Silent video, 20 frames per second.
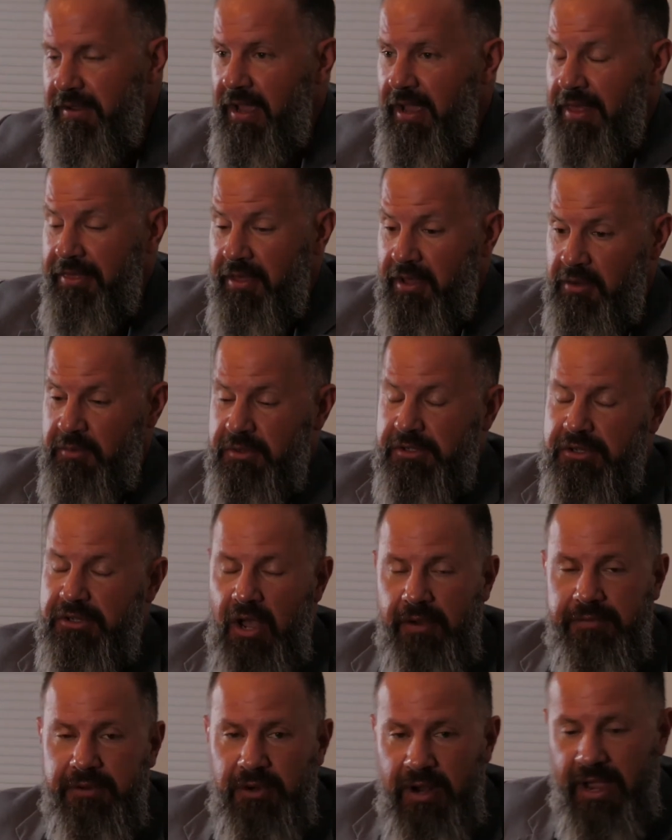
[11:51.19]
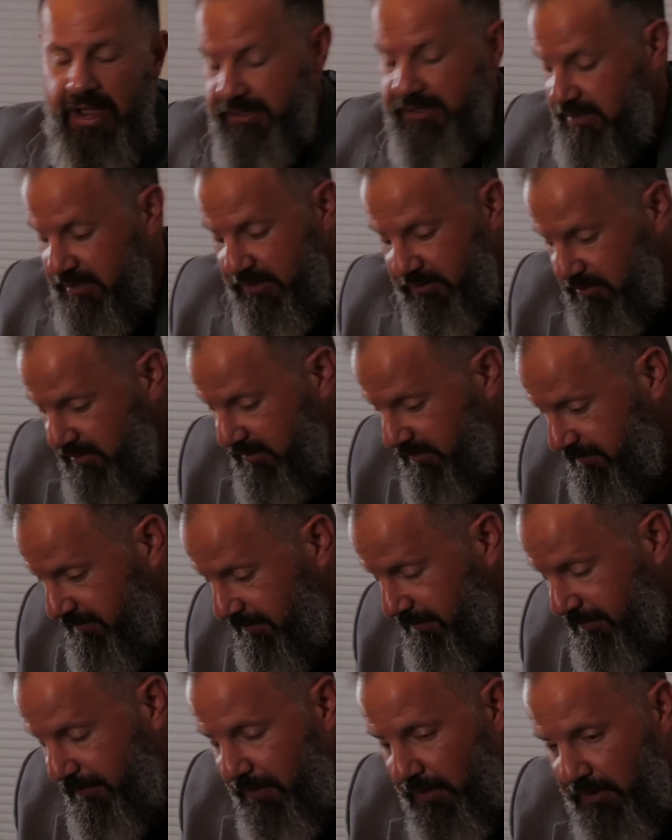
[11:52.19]
I thought it was soft grass, and it was
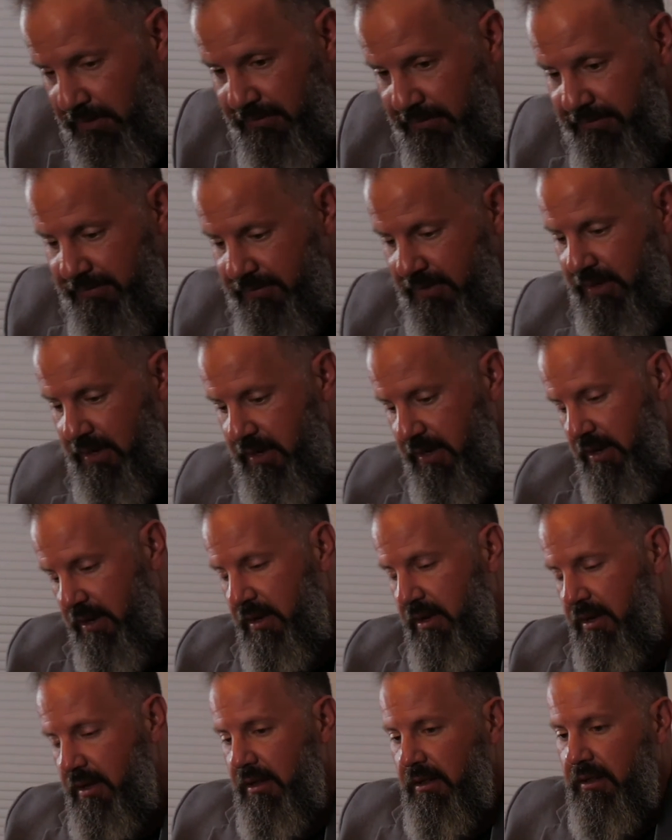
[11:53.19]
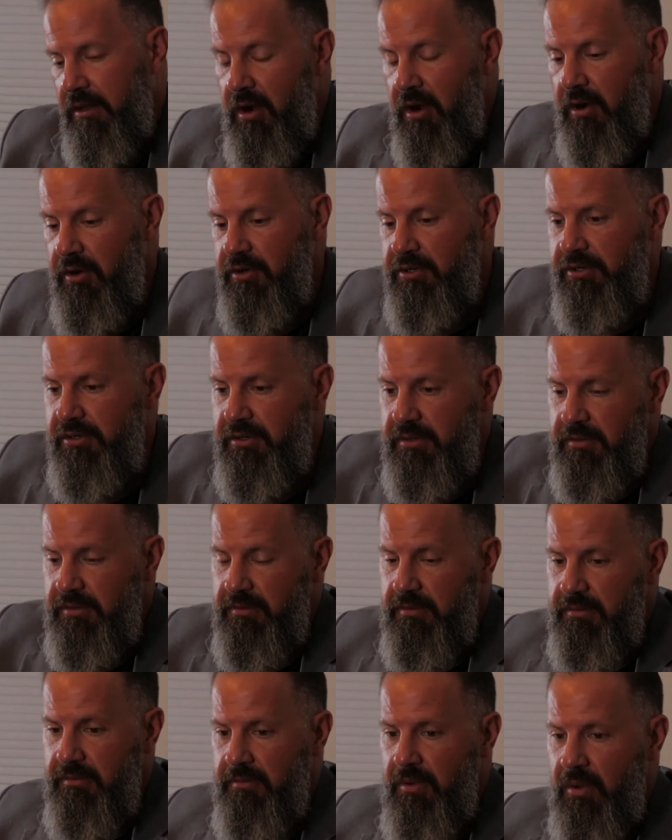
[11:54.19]
full of large
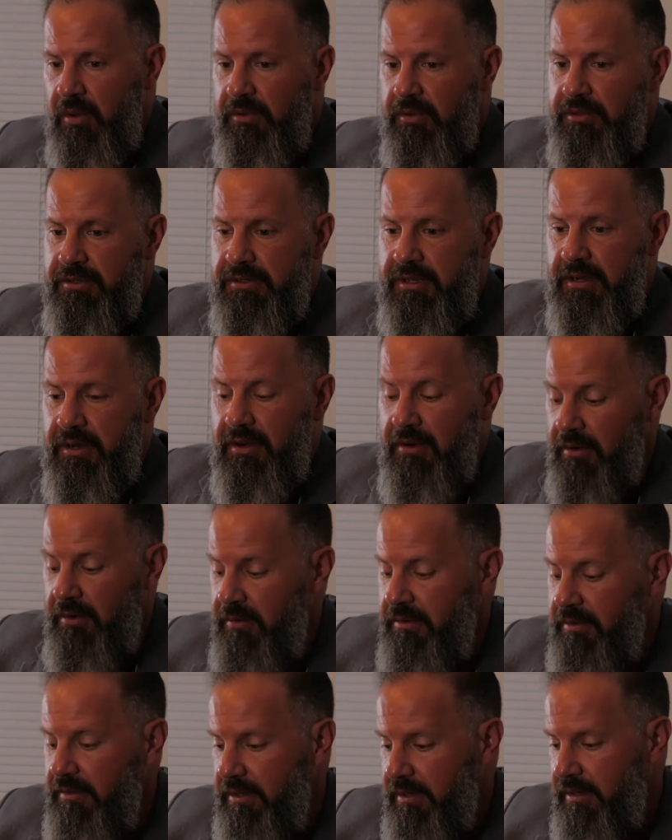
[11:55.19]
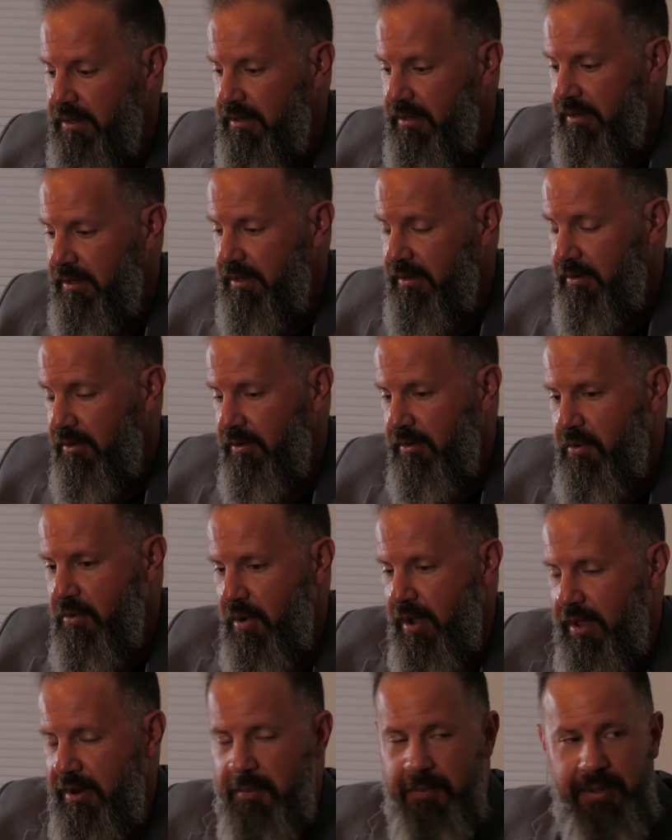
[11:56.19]
boulders. It hurt
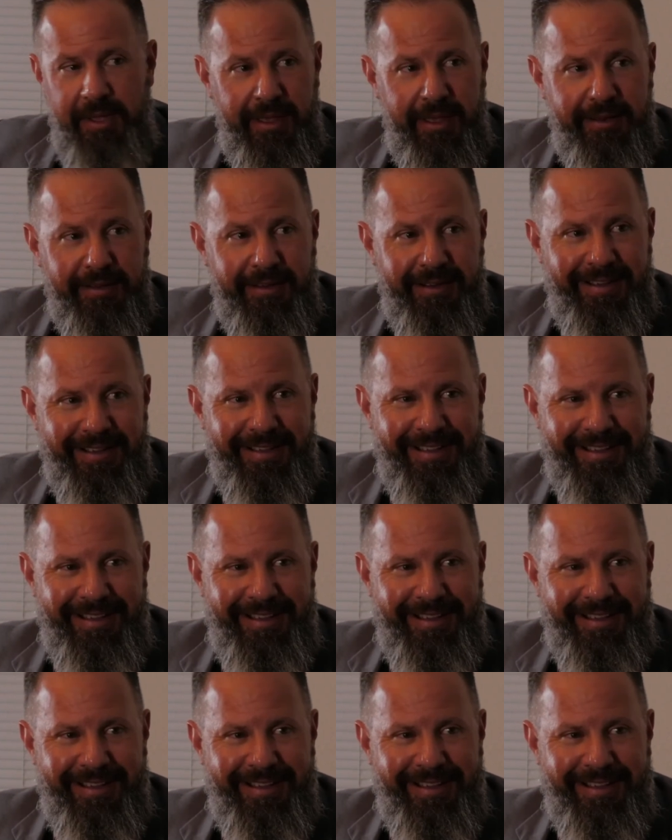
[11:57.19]
quite a bit.